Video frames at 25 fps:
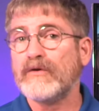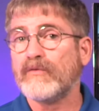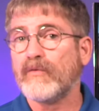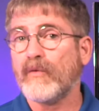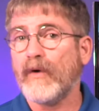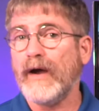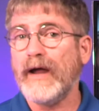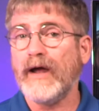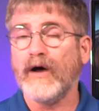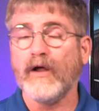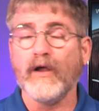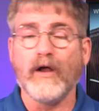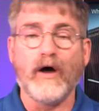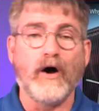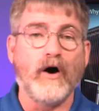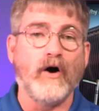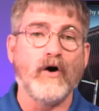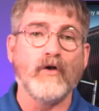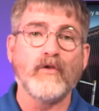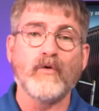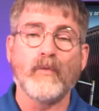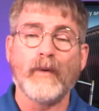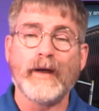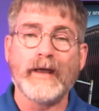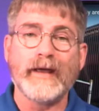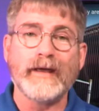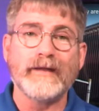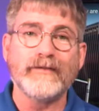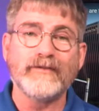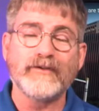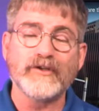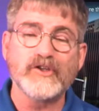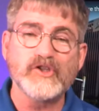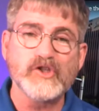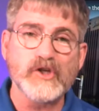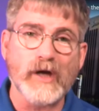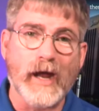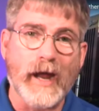rail all the way
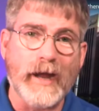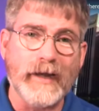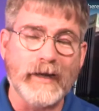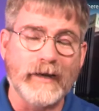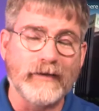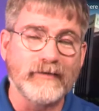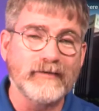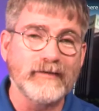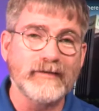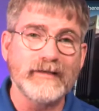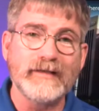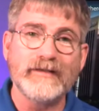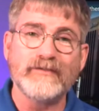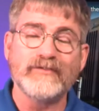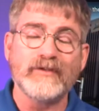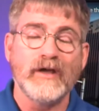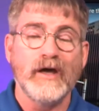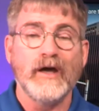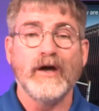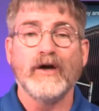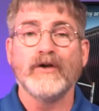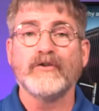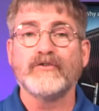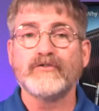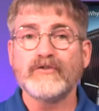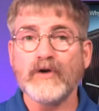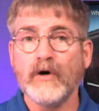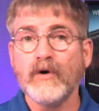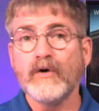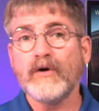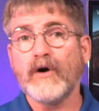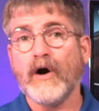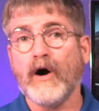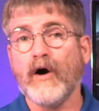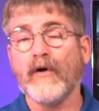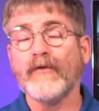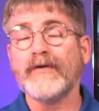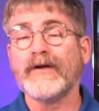into China, to these
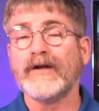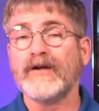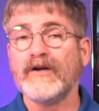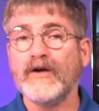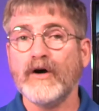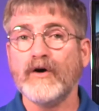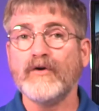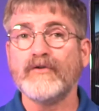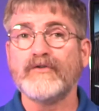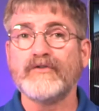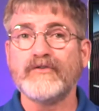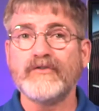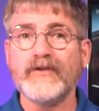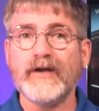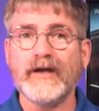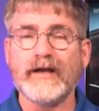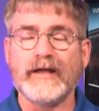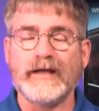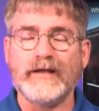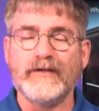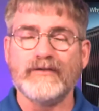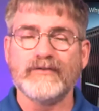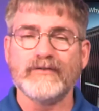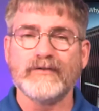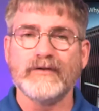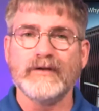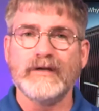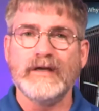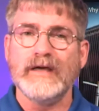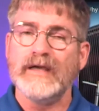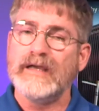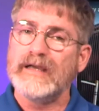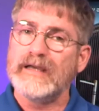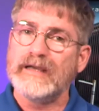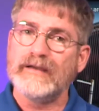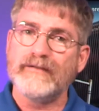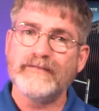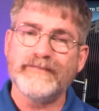so-called ghost cities.
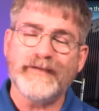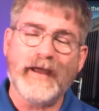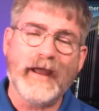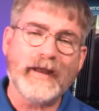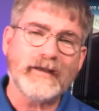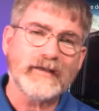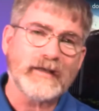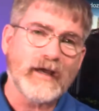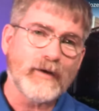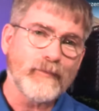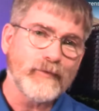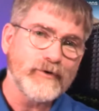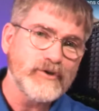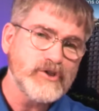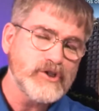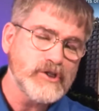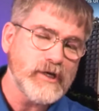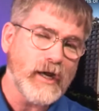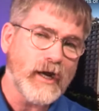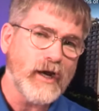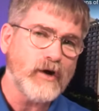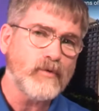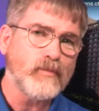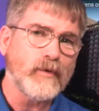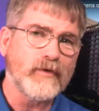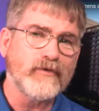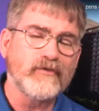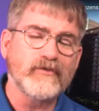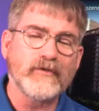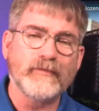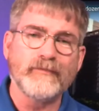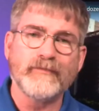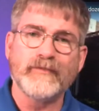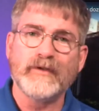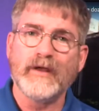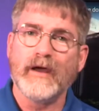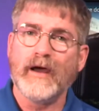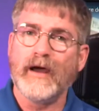In fact, I was shared with
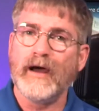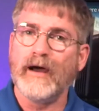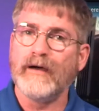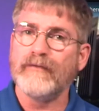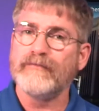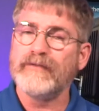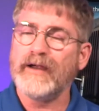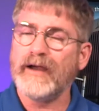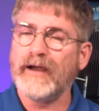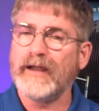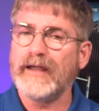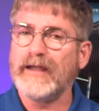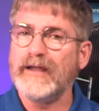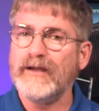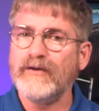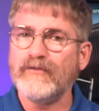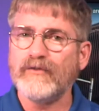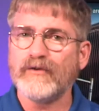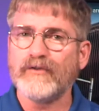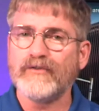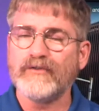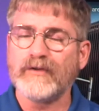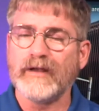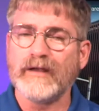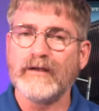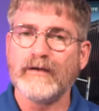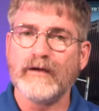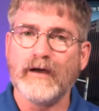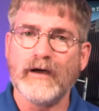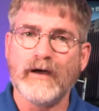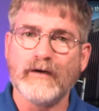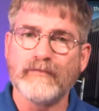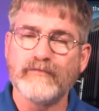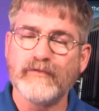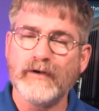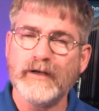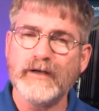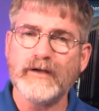some very interesting
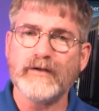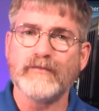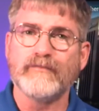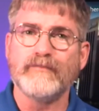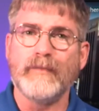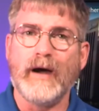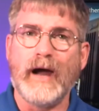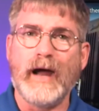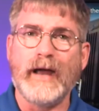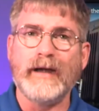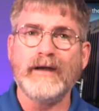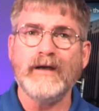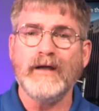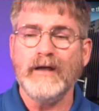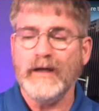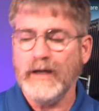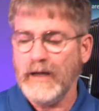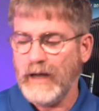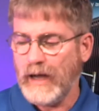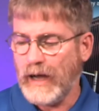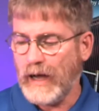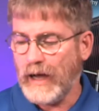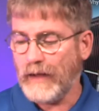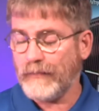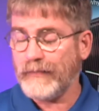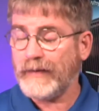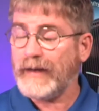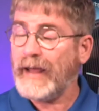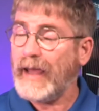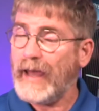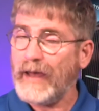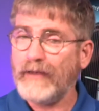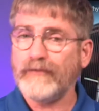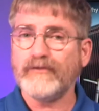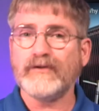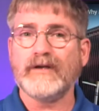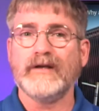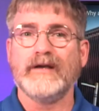friend of mine that
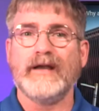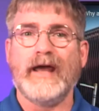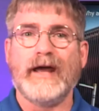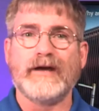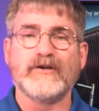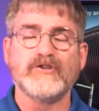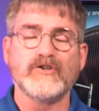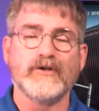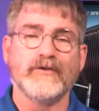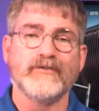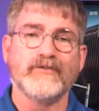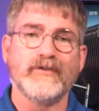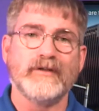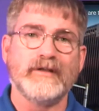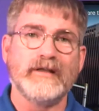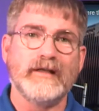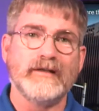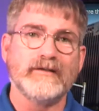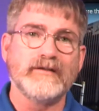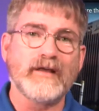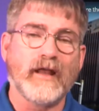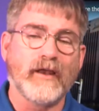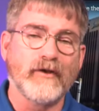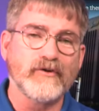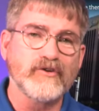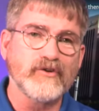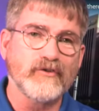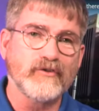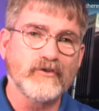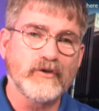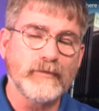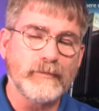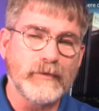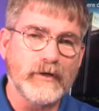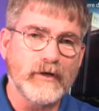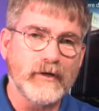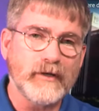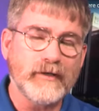has connections in the intelligence
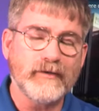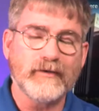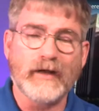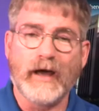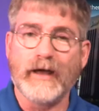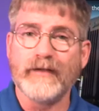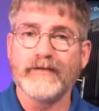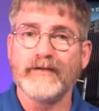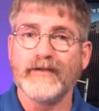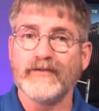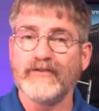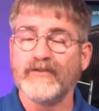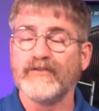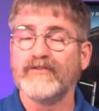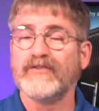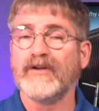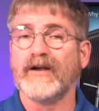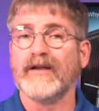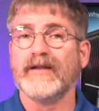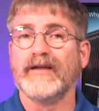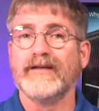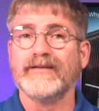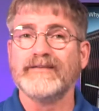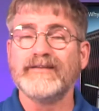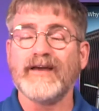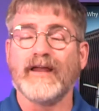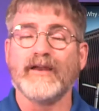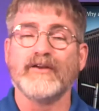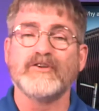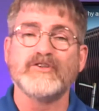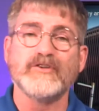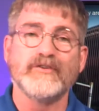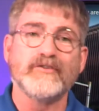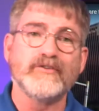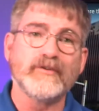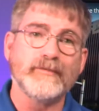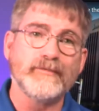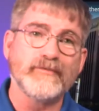community, not necessarily
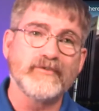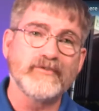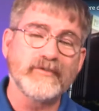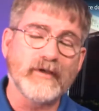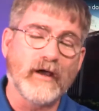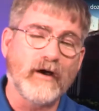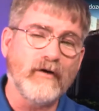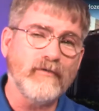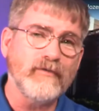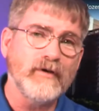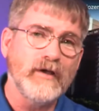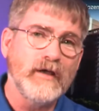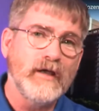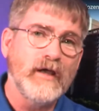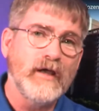intelligence himself,